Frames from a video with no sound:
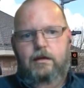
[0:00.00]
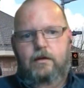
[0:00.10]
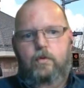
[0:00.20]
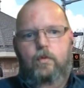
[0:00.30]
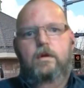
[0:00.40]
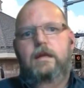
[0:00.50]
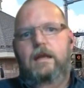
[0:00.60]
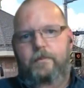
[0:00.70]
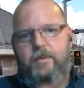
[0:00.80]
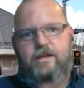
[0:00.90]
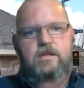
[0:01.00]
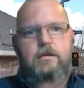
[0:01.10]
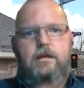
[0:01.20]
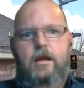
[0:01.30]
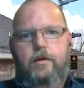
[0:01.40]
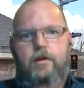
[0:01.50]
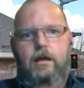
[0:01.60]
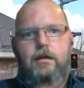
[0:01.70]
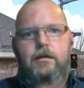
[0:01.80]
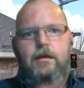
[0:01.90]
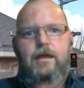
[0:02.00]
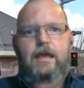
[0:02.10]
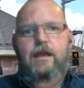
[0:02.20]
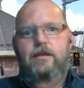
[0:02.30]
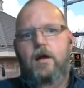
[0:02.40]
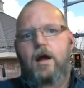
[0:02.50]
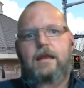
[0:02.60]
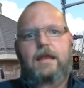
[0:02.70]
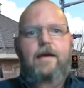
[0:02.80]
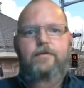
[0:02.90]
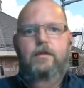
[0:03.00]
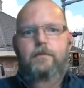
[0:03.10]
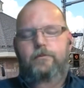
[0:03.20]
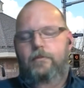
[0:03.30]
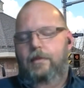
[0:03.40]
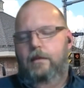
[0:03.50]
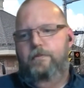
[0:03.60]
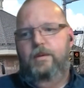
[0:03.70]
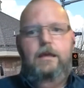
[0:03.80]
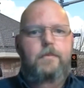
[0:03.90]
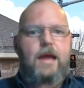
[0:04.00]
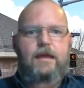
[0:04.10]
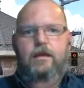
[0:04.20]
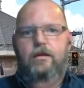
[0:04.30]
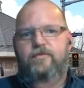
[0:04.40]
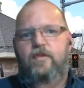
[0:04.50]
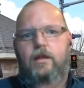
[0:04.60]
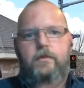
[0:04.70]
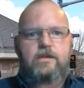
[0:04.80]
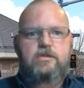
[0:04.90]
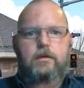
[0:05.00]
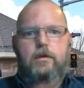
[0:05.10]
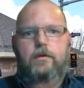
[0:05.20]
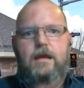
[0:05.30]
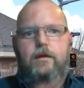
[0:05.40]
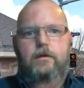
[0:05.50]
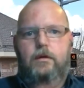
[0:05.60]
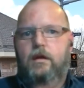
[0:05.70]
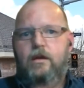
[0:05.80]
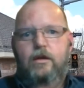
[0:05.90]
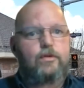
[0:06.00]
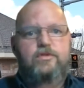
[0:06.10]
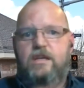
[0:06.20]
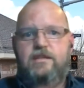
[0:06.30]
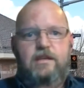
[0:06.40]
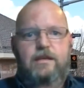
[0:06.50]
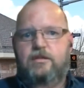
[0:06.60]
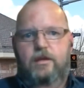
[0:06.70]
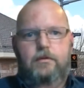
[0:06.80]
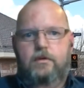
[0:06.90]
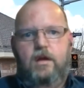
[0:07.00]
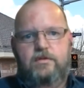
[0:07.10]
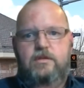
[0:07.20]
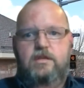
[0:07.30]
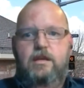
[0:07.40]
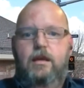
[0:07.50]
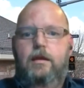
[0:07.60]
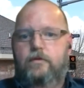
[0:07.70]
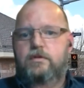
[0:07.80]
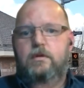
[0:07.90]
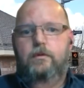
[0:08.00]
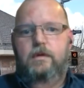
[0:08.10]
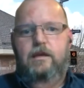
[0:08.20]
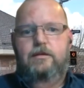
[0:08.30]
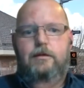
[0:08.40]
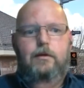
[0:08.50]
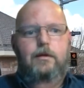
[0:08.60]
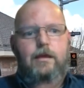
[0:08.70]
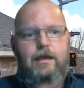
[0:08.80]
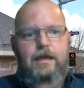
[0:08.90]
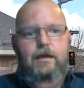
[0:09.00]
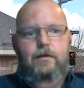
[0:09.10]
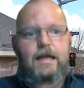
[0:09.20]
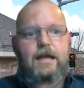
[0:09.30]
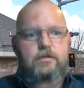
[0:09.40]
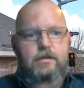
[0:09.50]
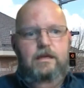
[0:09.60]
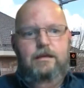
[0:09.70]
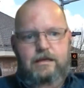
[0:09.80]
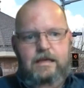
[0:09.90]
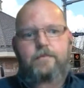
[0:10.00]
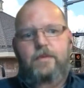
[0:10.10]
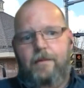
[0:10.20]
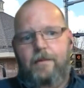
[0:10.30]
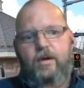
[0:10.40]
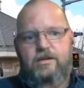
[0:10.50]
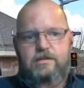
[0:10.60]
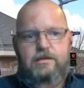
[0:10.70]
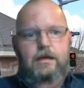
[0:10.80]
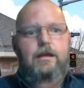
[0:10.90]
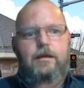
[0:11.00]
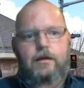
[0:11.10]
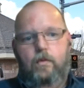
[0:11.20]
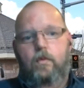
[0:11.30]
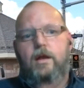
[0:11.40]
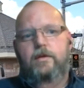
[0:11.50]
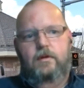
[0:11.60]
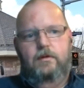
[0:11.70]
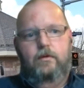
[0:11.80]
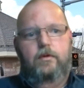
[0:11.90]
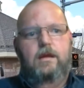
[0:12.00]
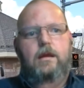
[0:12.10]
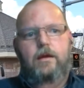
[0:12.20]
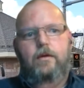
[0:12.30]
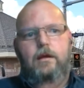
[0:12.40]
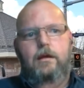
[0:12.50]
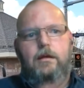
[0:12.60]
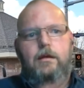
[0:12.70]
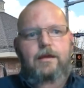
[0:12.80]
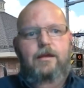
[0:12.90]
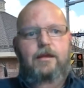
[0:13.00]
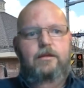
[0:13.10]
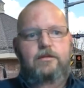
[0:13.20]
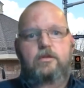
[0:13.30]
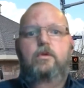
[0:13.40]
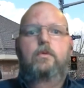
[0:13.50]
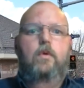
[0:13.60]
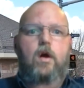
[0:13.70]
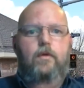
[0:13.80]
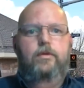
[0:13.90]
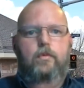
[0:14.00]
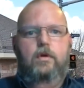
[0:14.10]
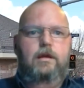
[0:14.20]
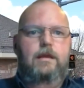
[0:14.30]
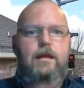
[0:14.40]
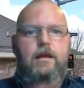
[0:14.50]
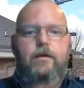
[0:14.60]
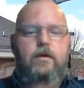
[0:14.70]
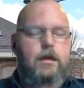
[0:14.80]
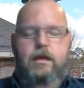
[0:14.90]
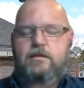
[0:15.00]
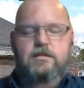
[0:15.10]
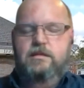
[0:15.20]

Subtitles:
coordinate a bus in an area and not have them piggybacking or following each other around or chasing each other across the city if there's no need to. It will actually keep that bus in a quadrant or in an area to do all the work in that area.